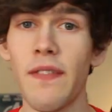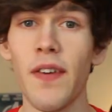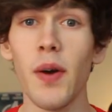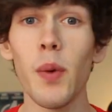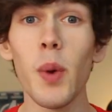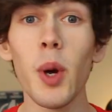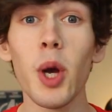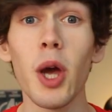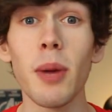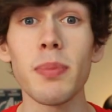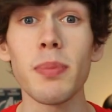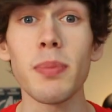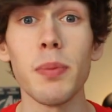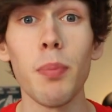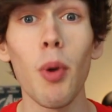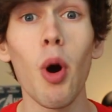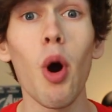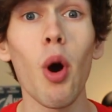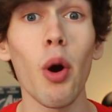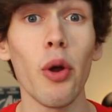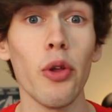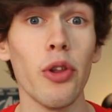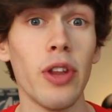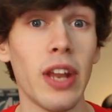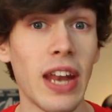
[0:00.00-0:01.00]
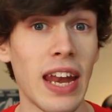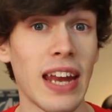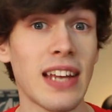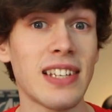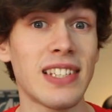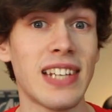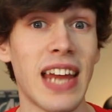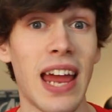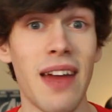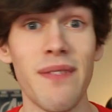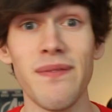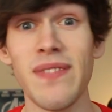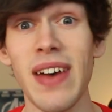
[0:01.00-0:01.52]
If I woke up tomorrow or the
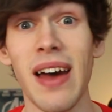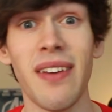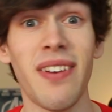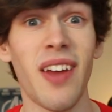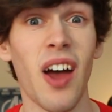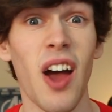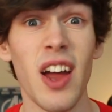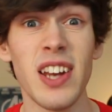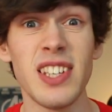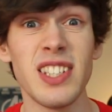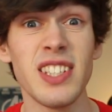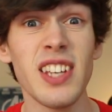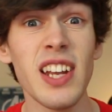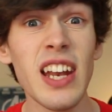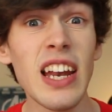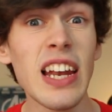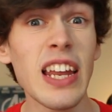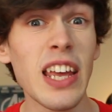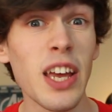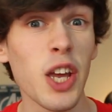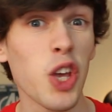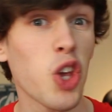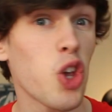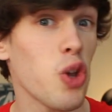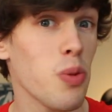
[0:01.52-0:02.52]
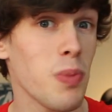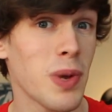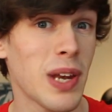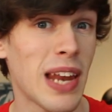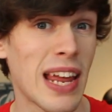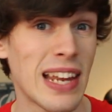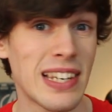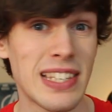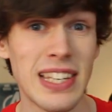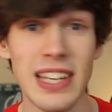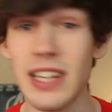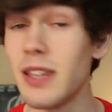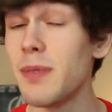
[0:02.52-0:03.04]
next day and found that I'd suddenly
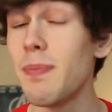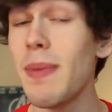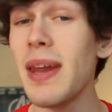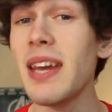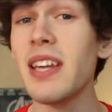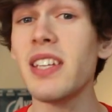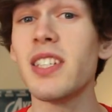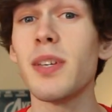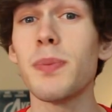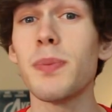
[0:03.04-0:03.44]
accumulated as many